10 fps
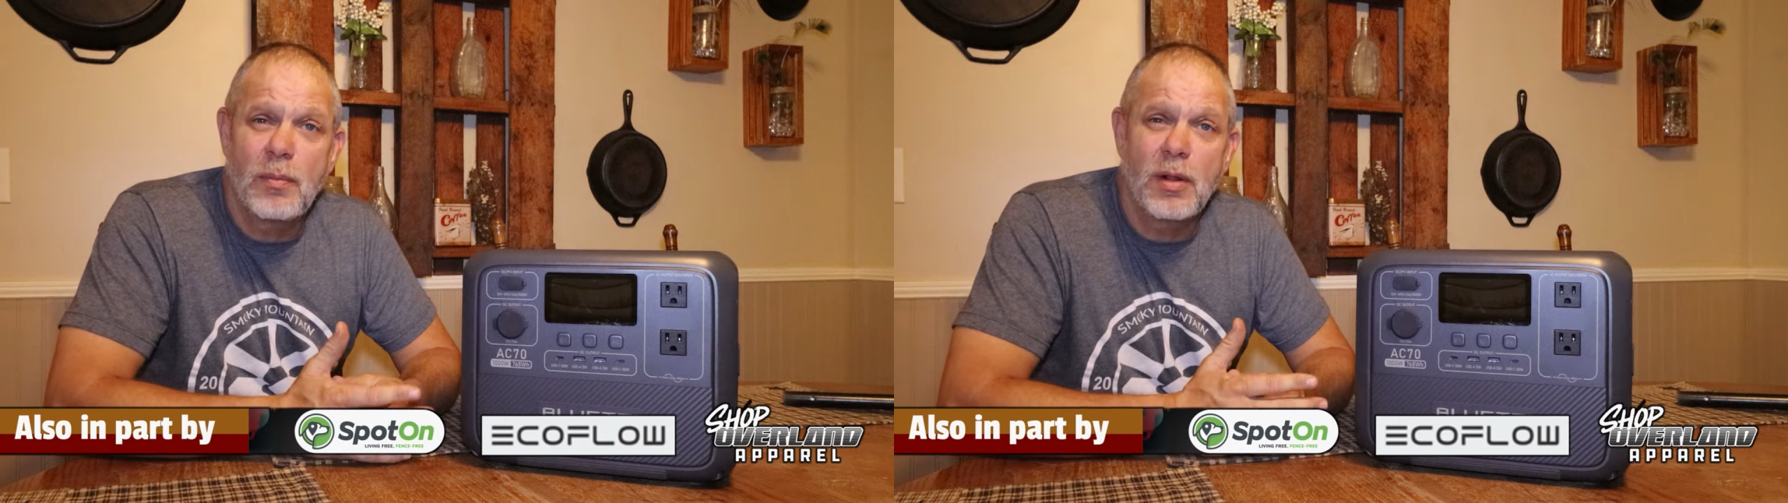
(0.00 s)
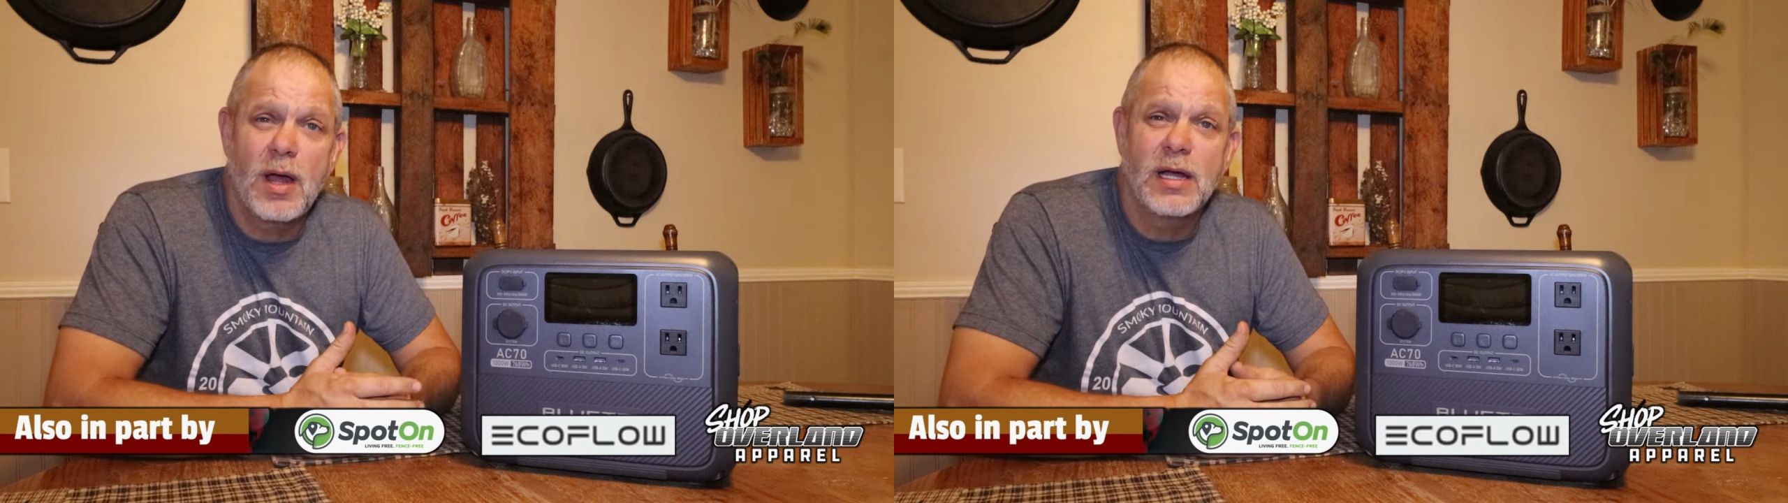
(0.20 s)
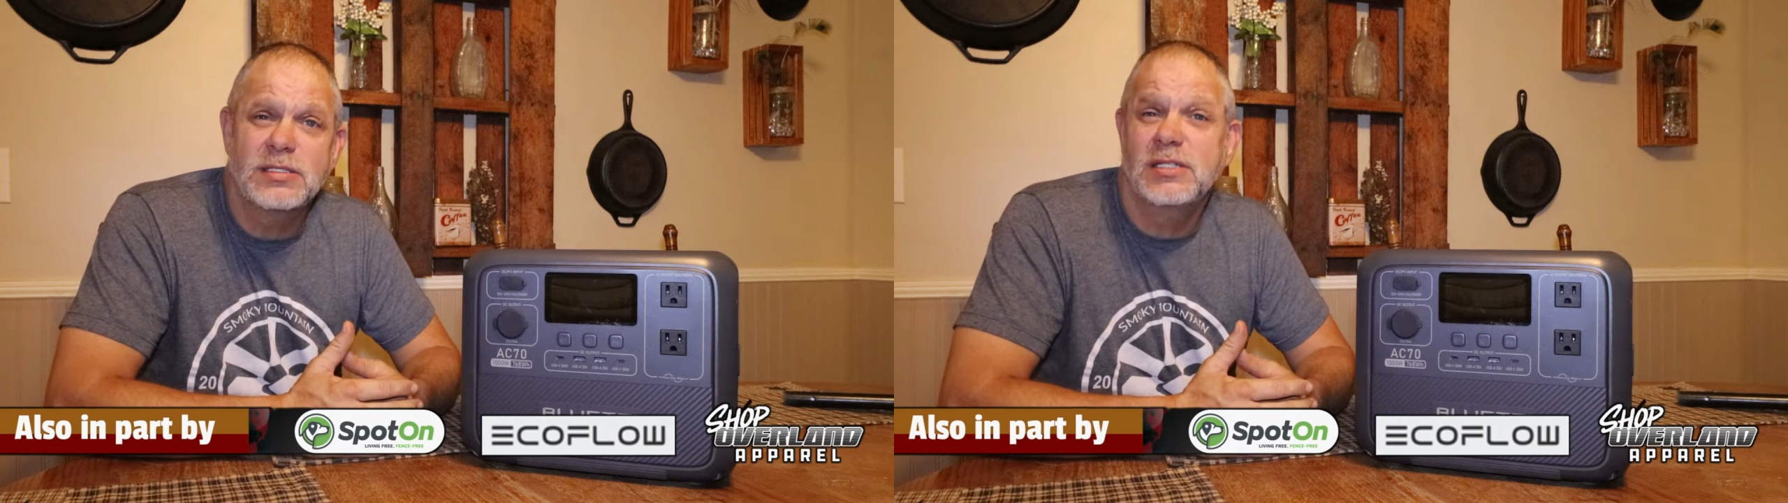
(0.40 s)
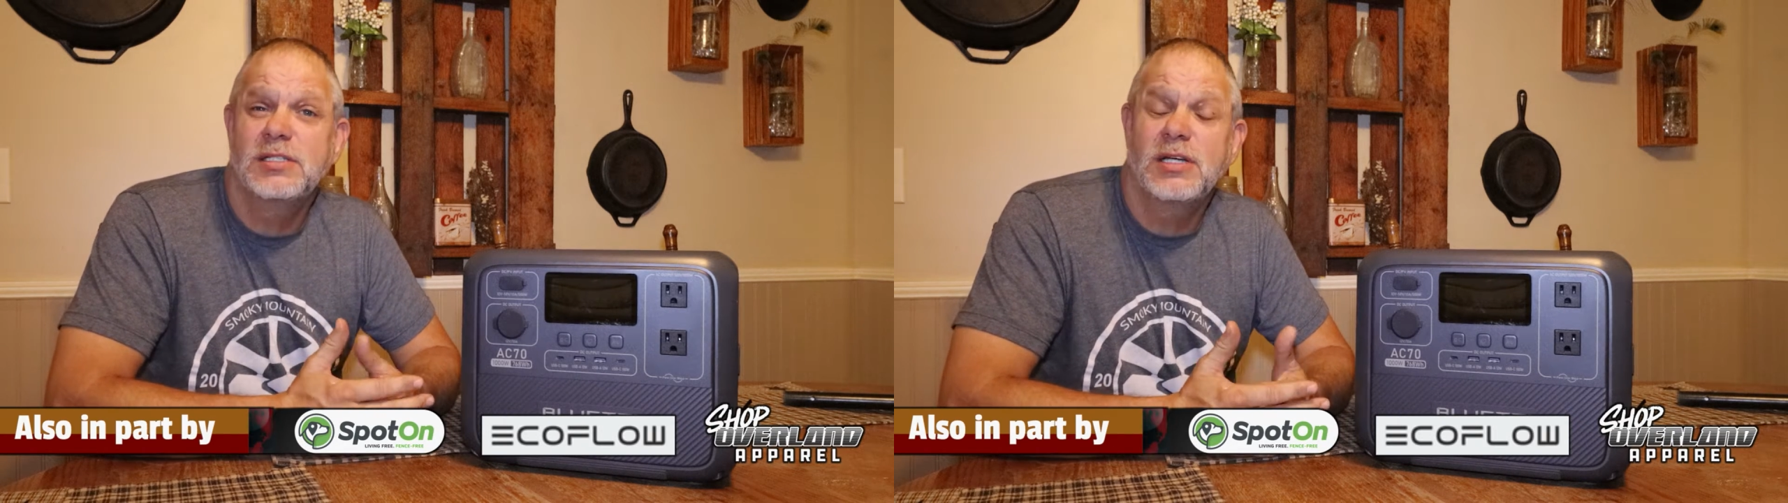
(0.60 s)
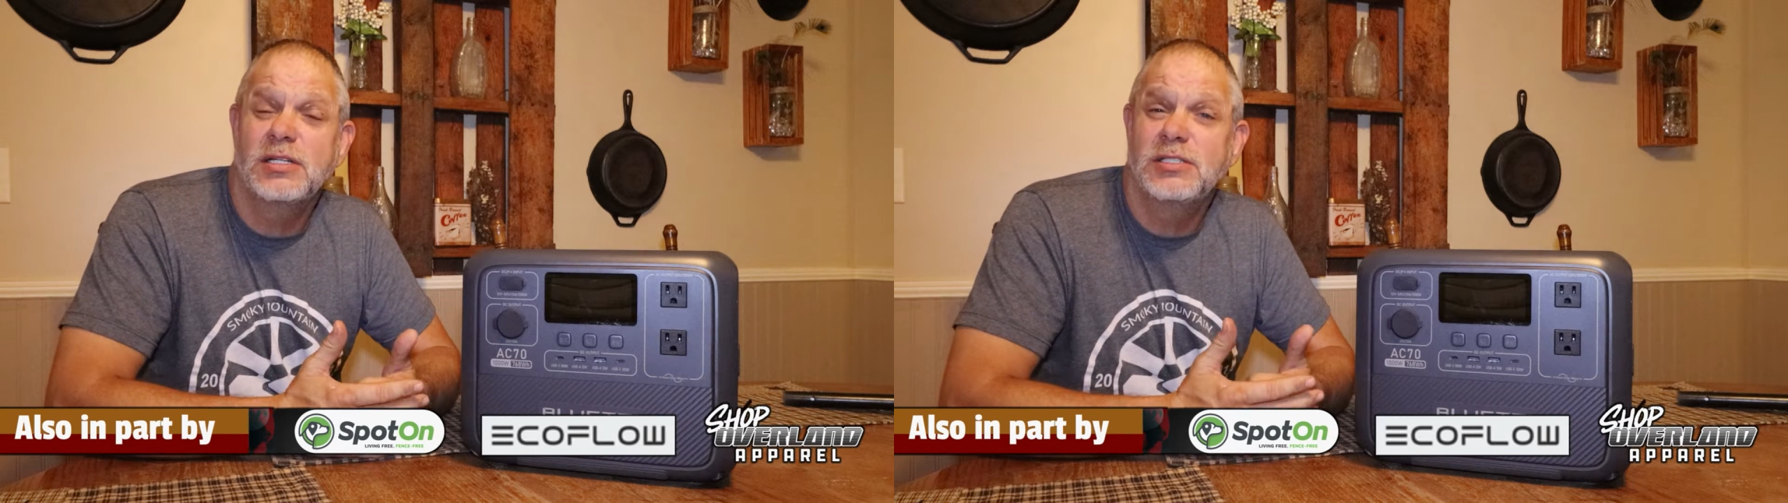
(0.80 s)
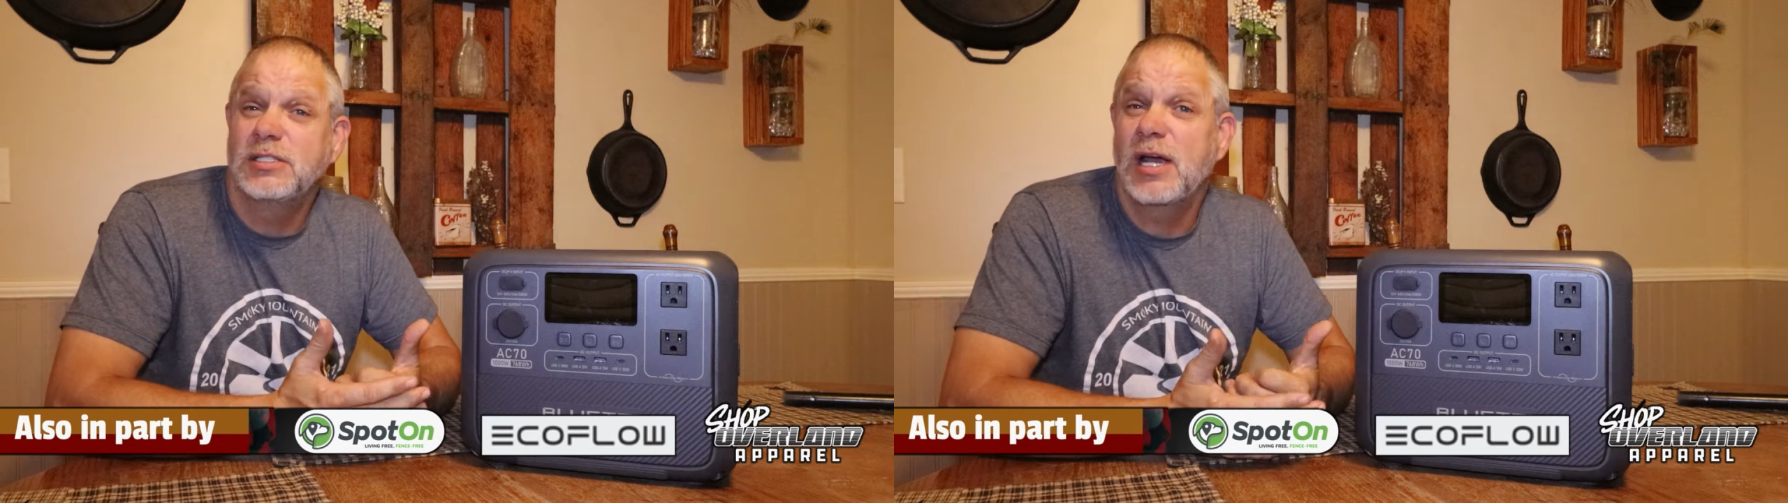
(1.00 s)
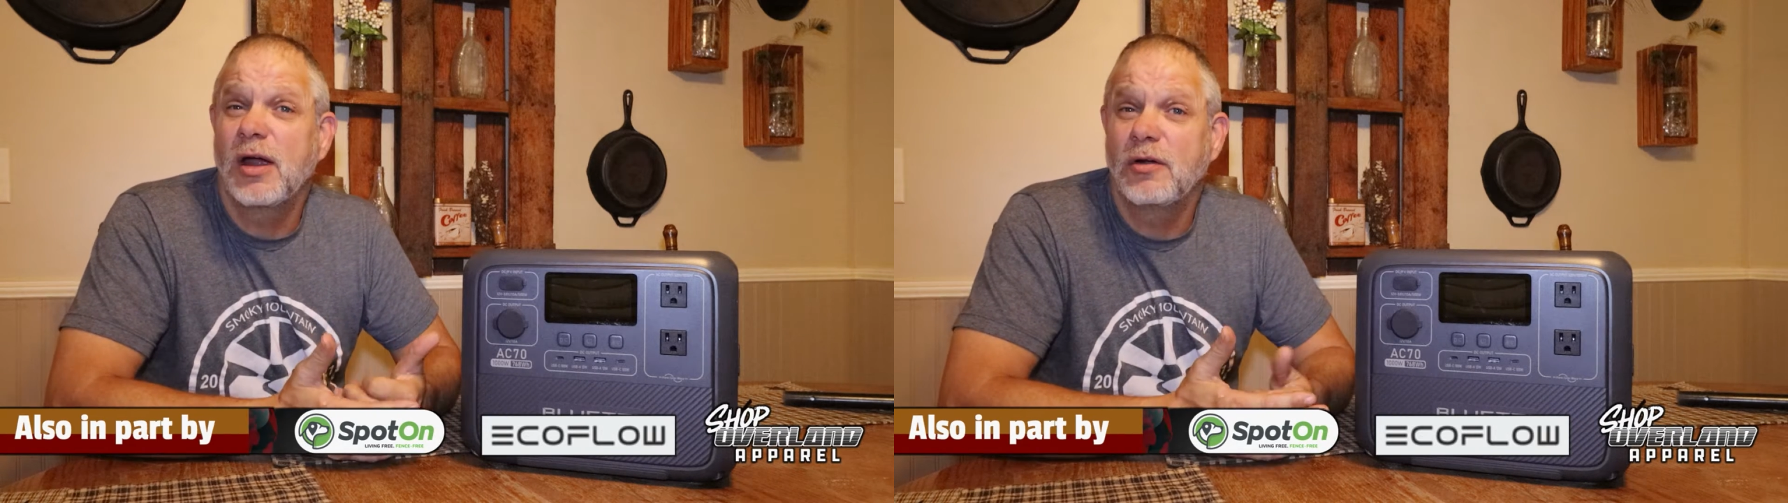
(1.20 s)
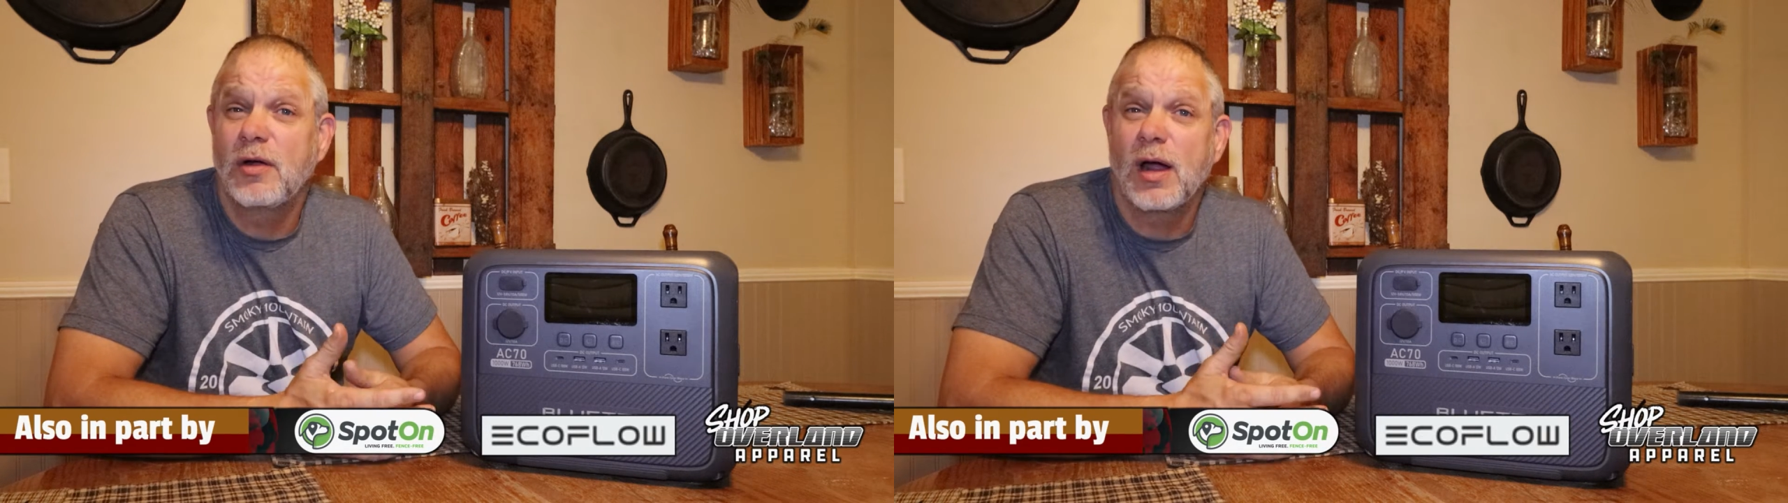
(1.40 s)
appliances such as
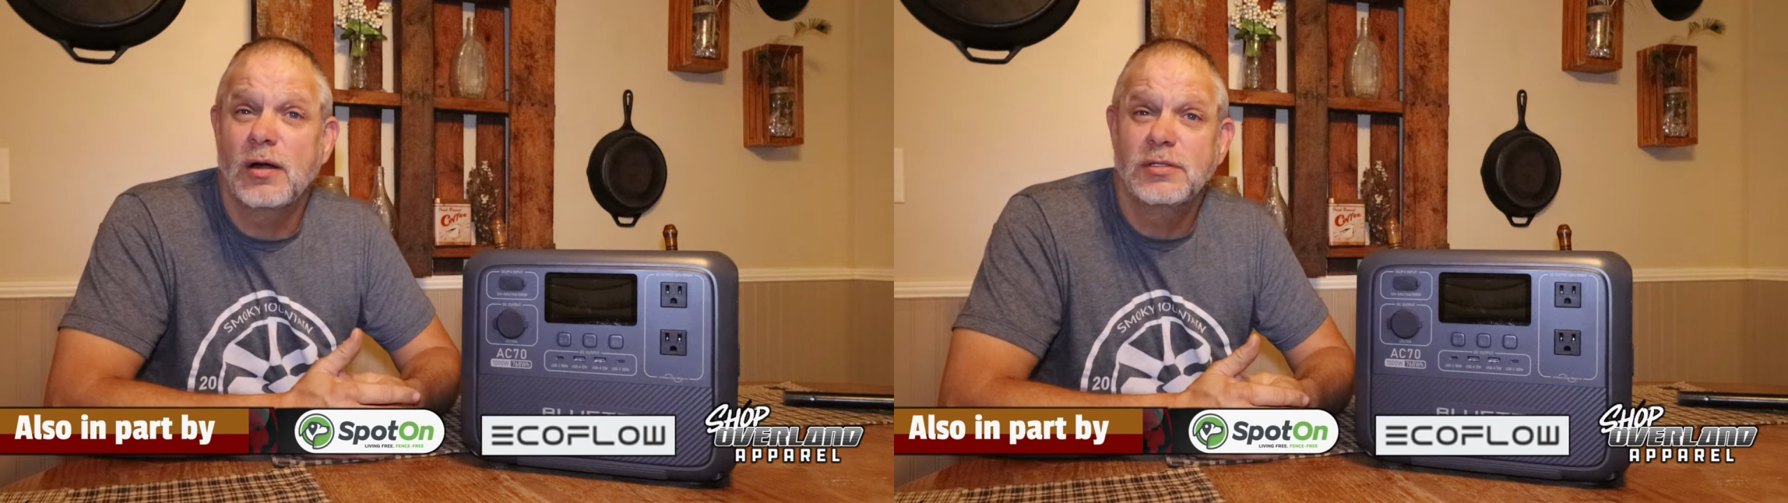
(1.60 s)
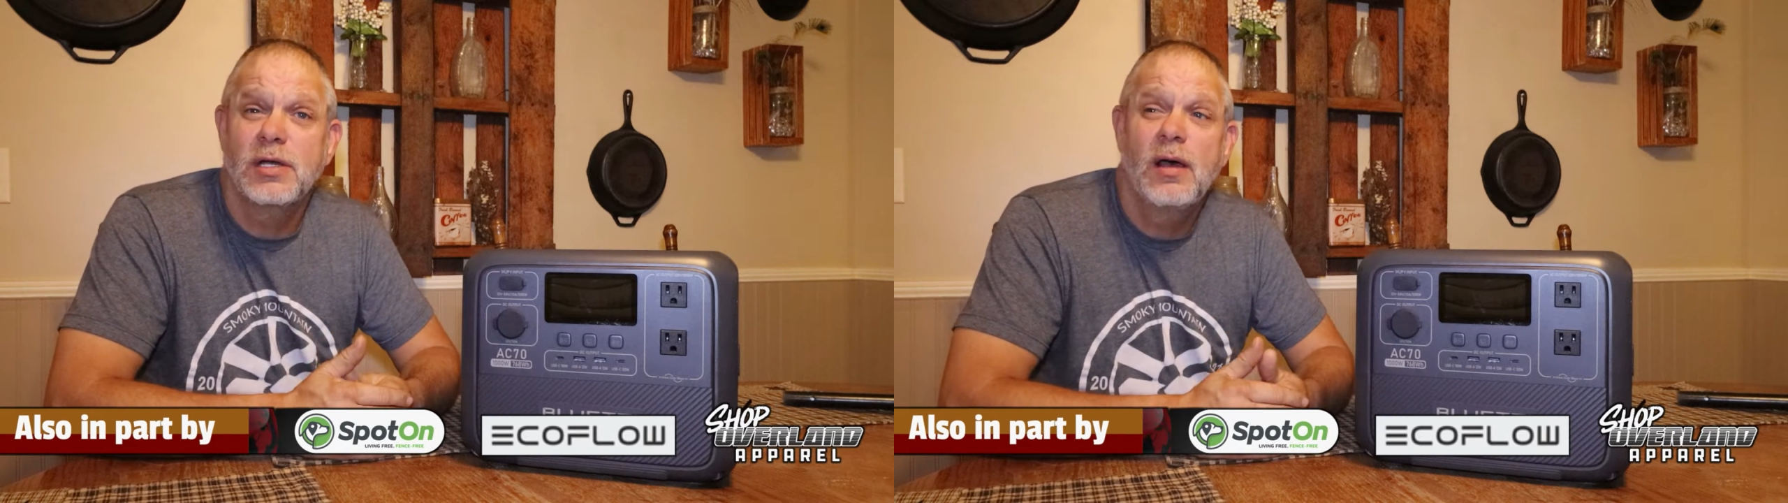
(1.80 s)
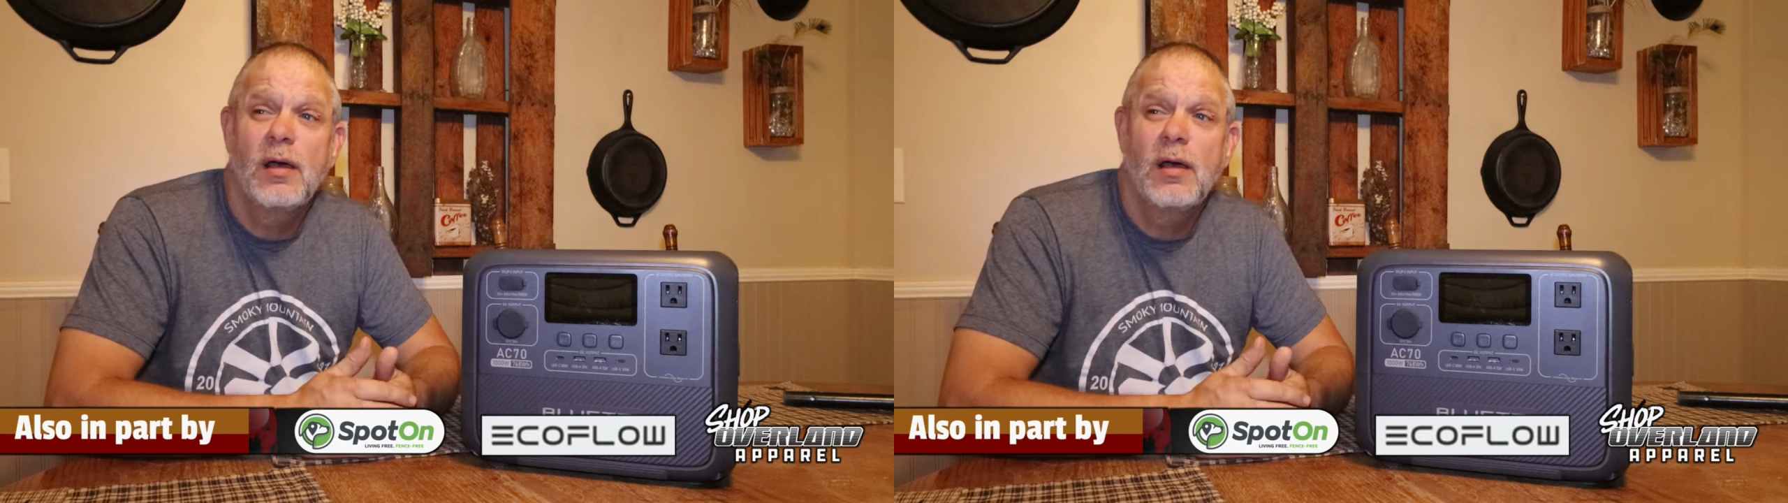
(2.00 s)
hair dryers